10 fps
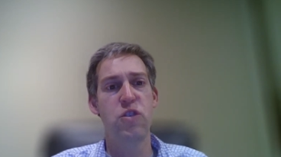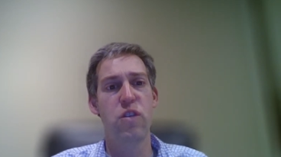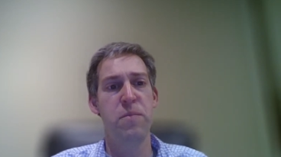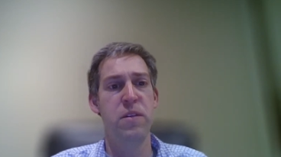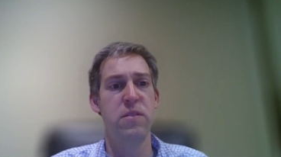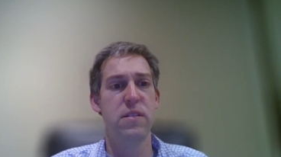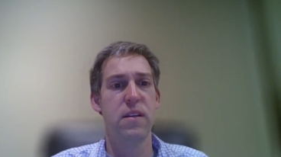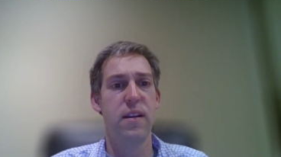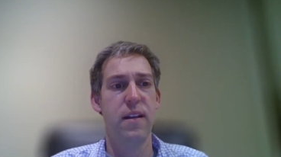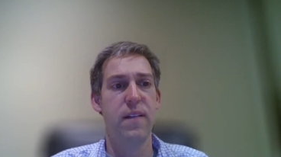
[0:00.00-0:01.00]
tribute.
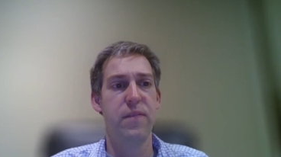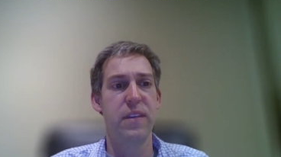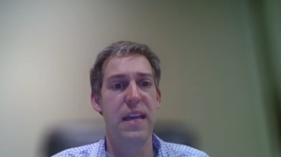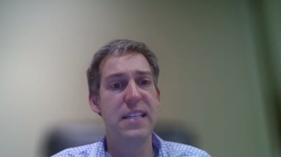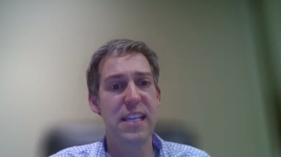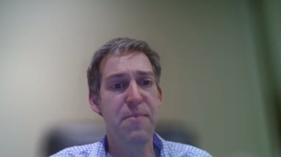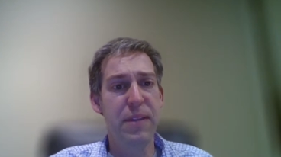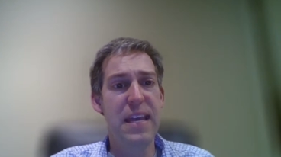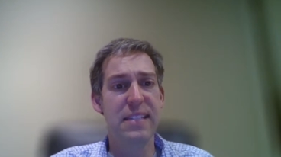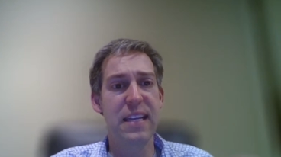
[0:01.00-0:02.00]
It
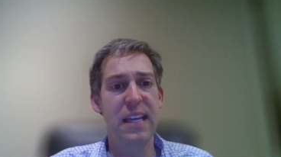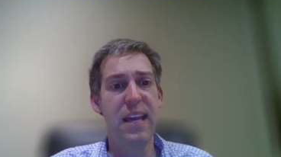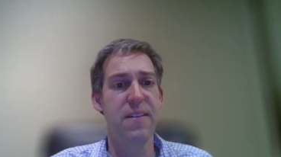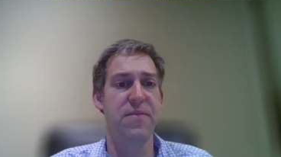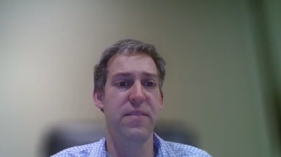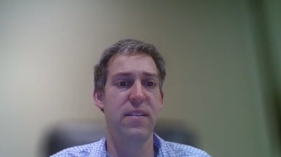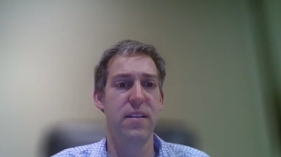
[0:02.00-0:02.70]
simply is a gift.